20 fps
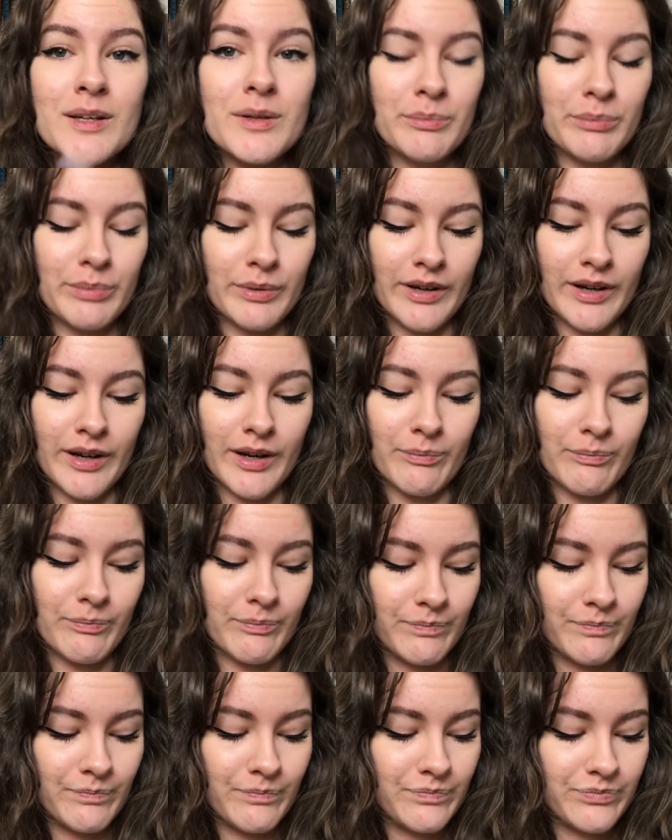But
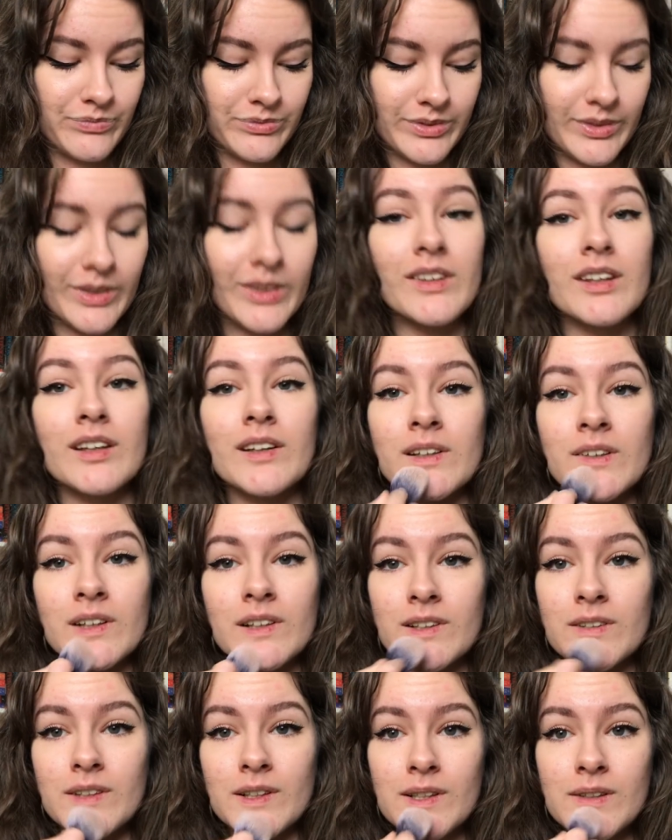I don't
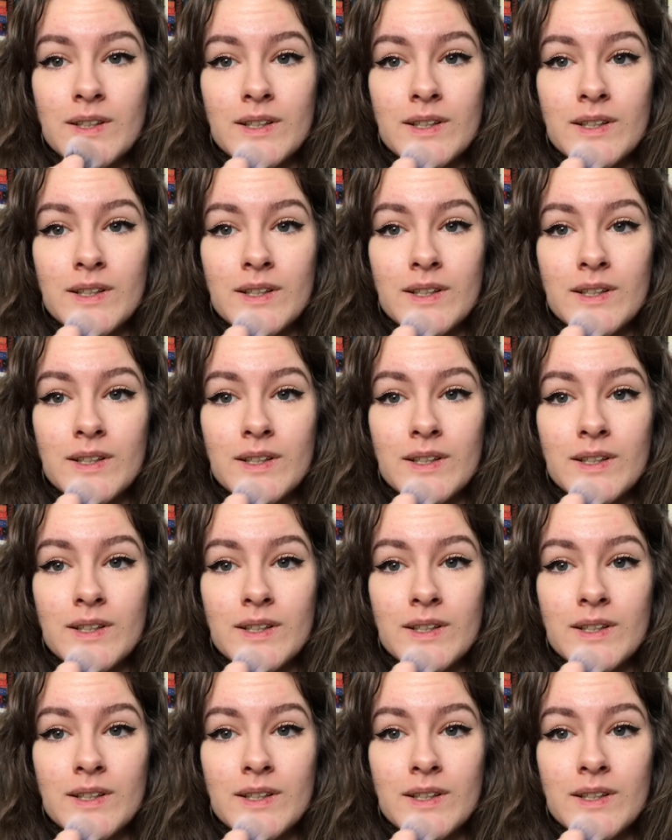know.